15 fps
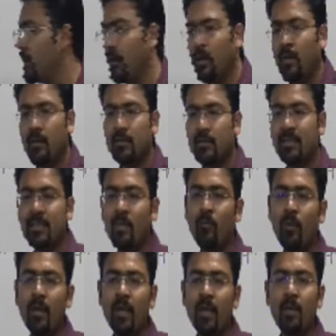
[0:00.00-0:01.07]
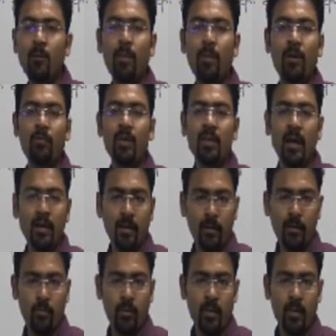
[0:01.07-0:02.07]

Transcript: somewhere in between that liquid.